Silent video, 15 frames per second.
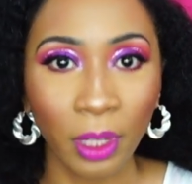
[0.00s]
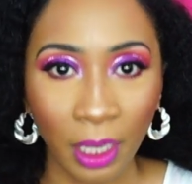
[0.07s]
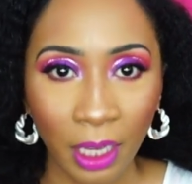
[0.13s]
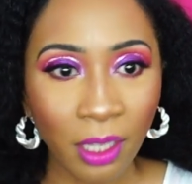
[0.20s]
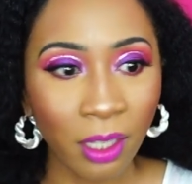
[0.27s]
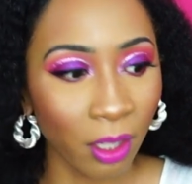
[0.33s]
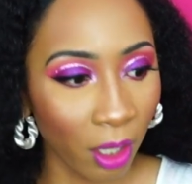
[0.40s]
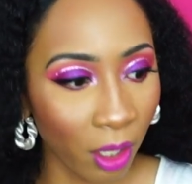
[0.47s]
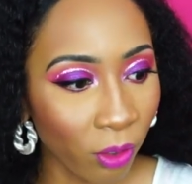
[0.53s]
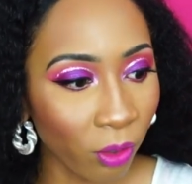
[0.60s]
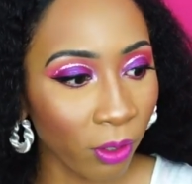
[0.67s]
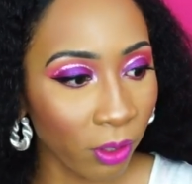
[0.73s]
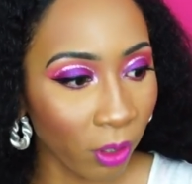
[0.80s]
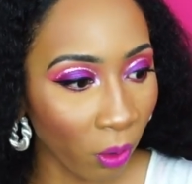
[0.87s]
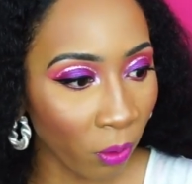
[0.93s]
He stands
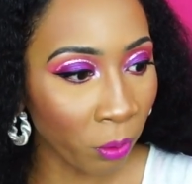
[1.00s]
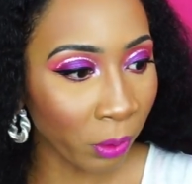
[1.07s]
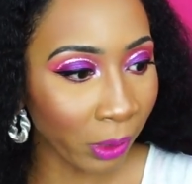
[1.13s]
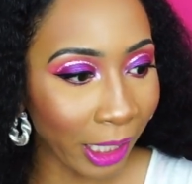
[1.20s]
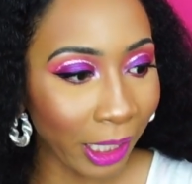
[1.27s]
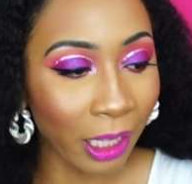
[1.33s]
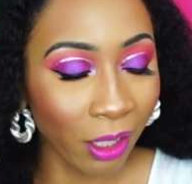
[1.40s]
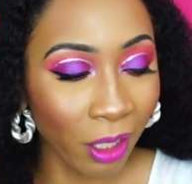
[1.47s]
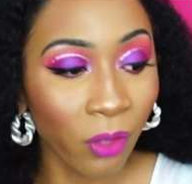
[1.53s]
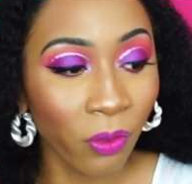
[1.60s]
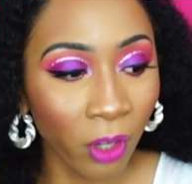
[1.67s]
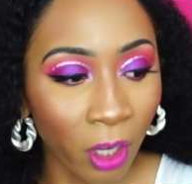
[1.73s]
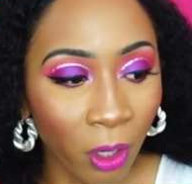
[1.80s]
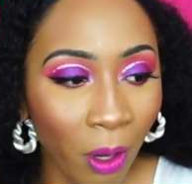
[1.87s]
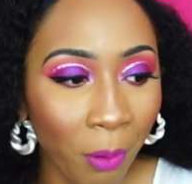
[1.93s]
on his own. Like, in this
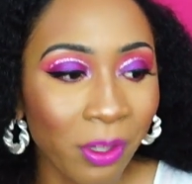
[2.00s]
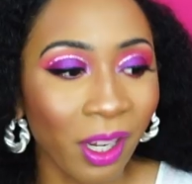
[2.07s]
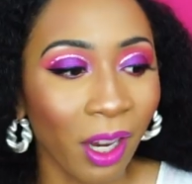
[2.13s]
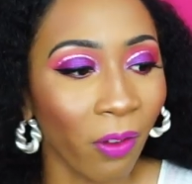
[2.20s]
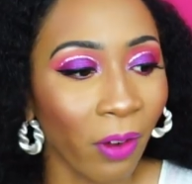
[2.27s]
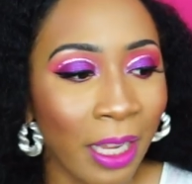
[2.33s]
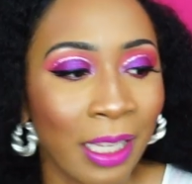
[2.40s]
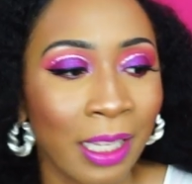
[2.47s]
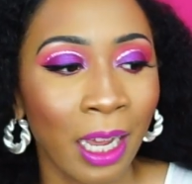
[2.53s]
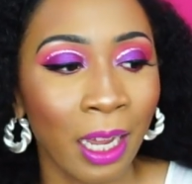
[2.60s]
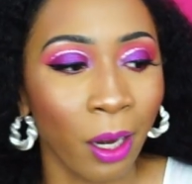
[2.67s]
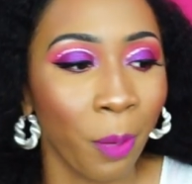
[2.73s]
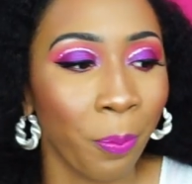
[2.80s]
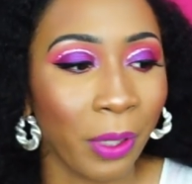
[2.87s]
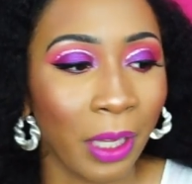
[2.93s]
video, I was like, all right, he's
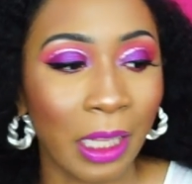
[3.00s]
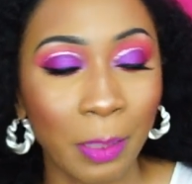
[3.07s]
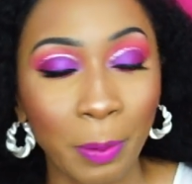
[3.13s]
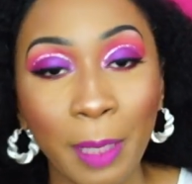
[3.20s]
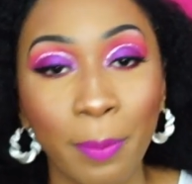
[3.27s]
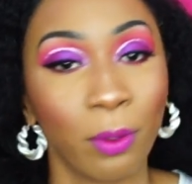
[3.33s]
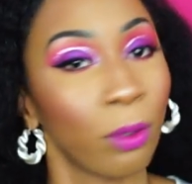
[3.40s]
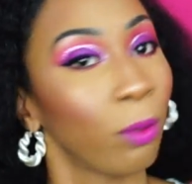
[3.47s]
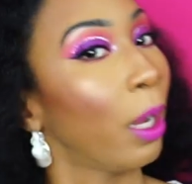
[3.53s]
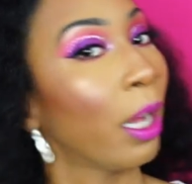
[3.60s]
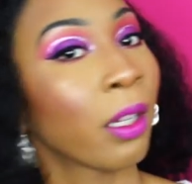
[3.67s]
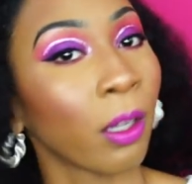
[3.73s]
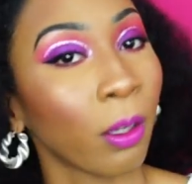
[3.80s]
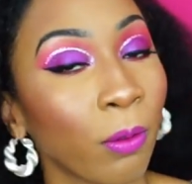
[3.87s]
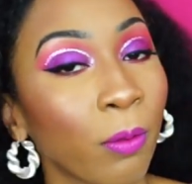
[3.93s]
kind of up against people who
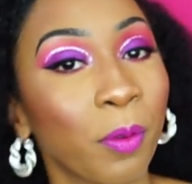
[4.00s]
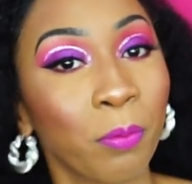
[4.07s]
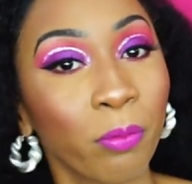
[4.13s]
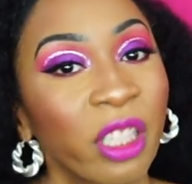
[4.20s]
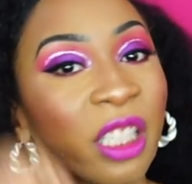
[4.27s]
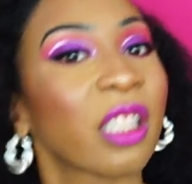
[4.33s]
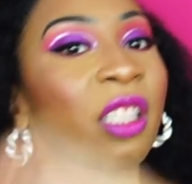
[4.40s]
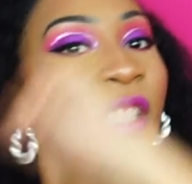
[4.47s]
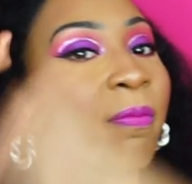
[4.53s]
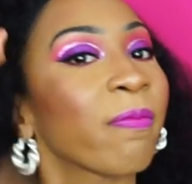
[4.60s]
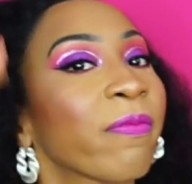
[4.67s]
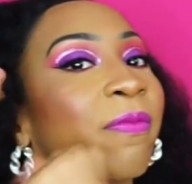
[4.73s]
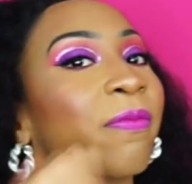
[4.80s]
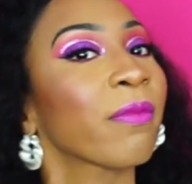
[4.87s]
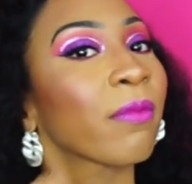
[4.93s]
I know would bring
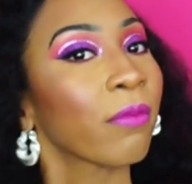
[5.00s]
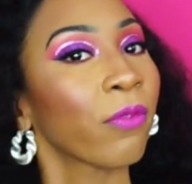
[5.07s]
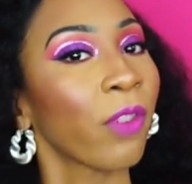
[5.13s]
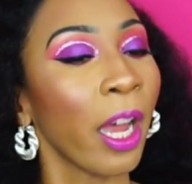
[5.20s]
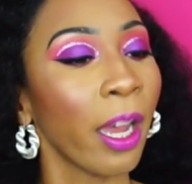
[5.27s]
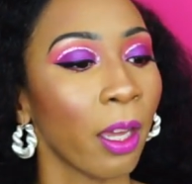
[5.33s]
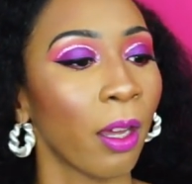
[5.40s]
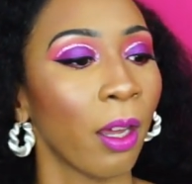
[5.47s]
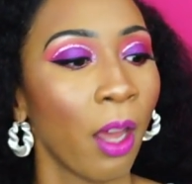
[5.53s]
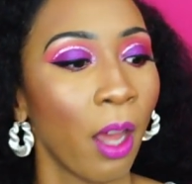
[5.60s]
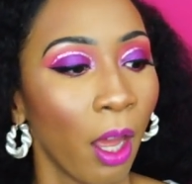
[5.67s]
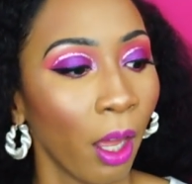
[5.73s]
some fire.